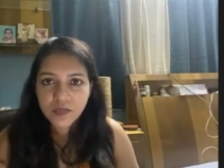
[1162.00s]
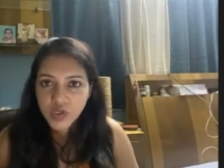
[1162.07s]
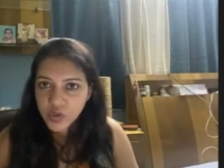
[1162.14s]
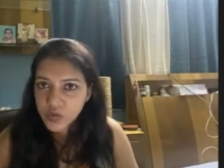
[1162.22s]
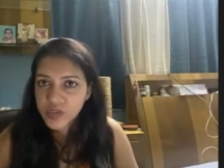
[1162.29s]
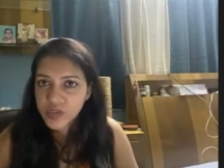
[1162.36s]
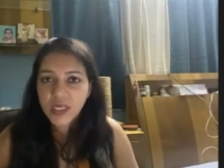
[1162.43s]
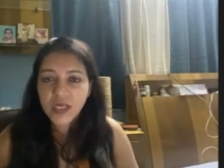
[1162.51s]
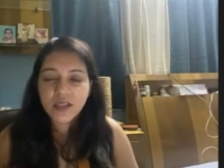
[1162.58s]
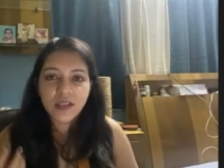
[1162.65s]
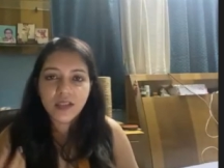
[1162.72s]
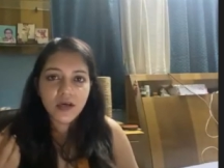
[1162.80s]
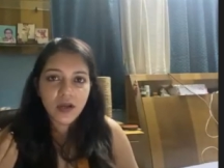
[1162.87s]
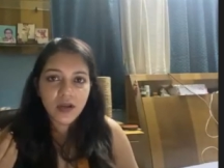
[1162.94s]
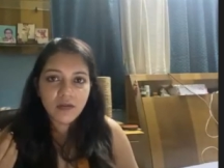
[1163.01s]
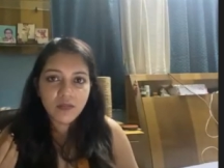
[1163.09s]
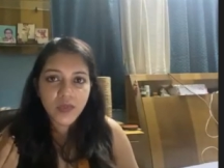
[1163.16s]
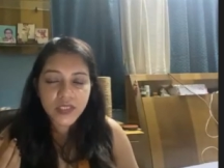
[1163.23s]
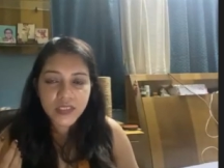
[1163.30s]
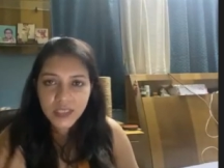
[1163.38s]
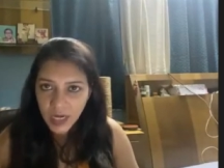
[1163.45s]
choosing they are
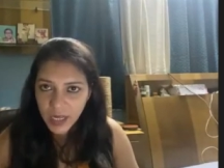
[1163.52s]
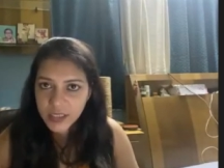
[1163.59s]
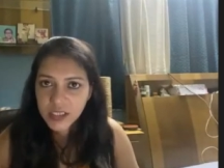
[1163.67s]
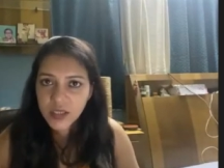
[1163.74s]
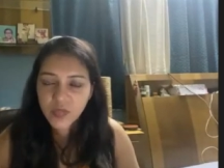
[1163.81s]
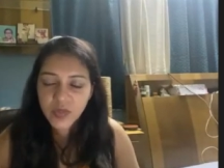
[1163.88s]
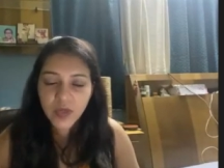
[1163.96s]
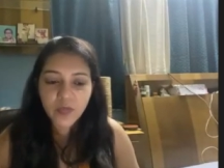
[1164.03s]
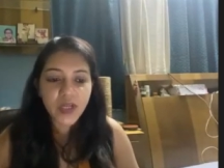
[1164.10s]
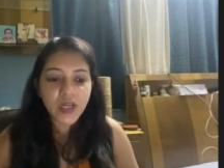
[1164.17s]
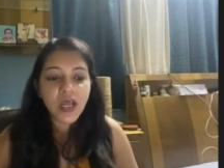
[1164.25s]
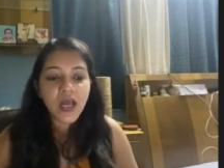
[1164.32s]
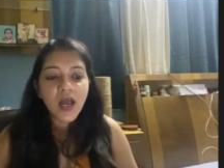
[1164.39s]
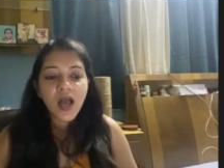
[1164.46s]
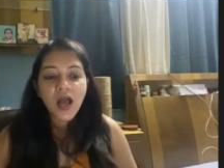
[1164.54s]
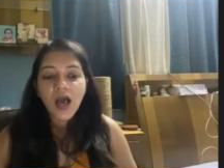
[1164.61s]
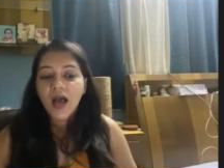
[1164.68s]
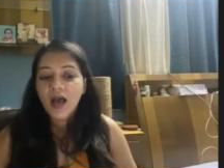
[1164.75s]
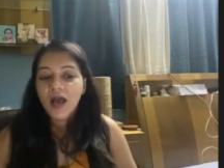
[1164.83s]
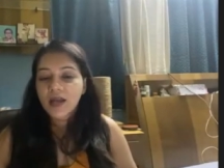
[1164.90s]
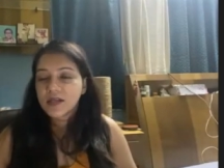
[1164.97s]
selecting people
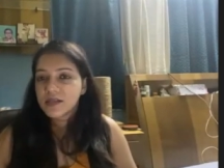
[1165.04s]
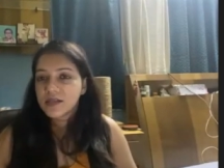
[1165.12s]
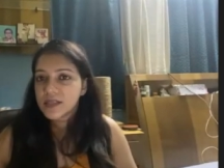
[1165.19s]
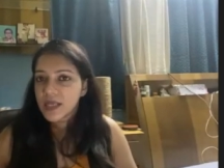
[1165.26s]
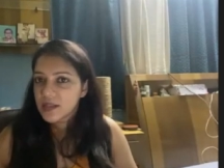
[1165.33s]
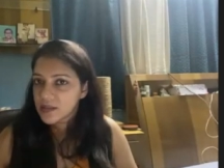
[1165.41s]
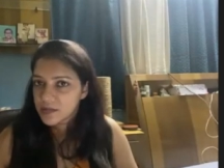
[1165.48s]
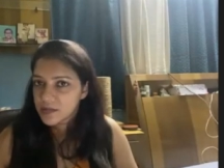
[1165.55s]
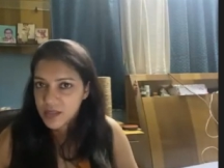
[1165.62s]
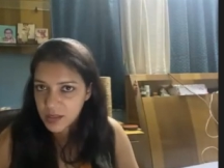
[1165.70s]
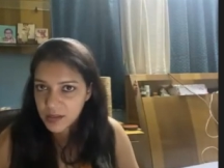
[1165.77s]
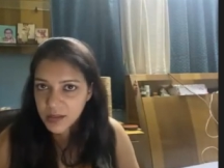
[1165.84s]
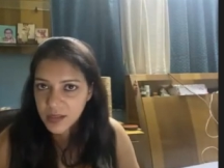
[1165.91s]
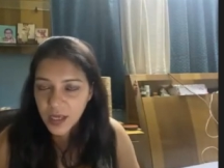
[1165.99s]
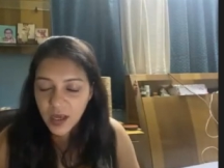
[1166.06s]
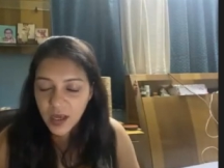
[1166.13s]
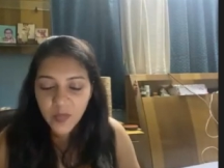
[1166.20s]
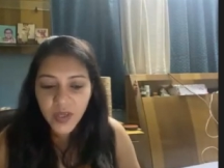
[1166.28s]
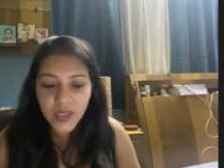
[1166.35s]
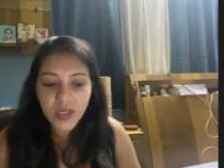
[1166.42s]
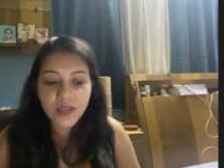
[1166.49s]
and then then they are
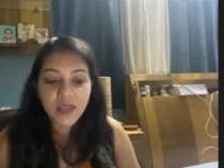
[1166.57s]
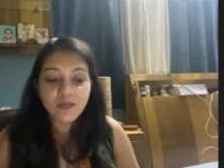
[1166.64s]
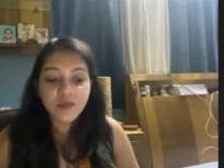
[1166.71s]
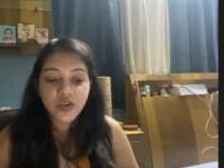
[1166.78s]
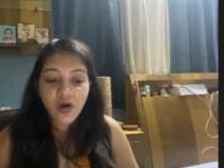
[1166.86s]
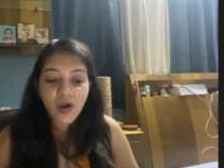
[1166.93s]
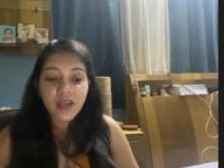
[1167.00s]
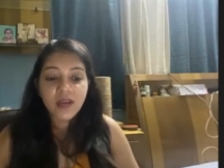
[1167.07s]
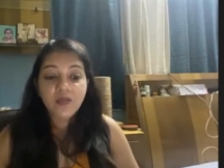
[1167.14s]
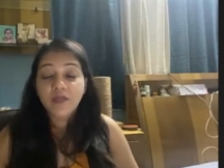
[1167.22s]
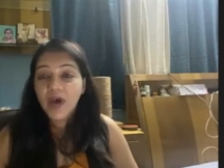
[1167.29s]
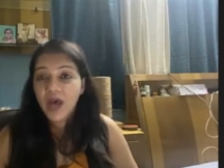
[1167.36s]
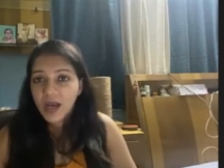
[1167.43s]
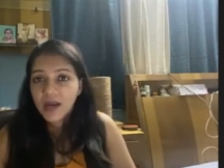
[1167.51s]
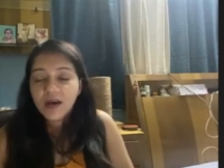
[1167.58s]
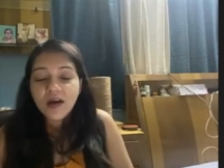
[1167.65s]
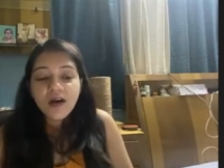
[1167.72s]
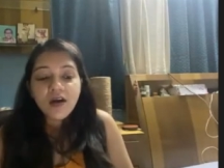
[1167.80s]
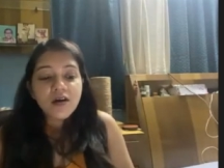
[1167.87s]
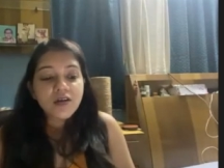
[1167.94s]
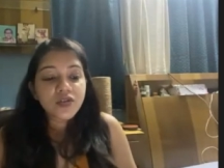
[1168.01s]
making them join back
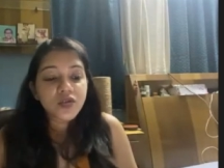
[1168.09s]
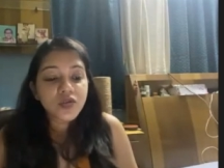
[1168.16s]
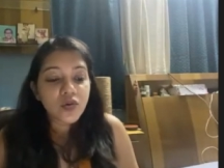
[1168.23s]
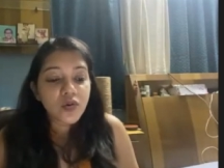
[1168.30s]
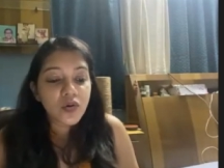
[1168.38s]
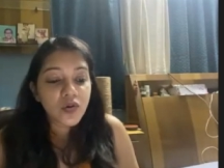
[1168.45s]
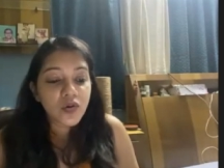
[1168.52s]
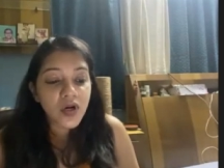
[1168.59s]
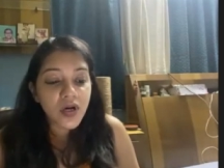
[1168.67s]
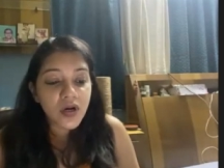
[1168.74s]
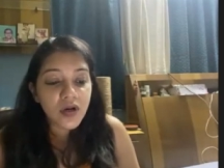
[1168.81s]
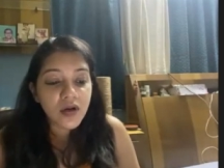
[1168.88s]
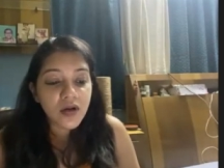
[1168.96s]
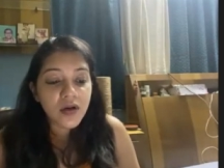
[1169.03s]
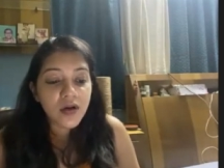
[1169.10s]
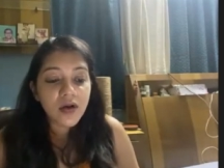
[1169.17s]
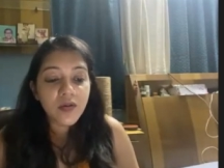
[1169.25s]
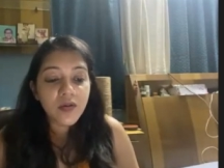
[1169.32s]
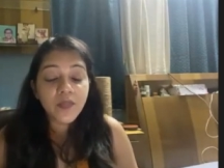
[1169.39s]
so uh,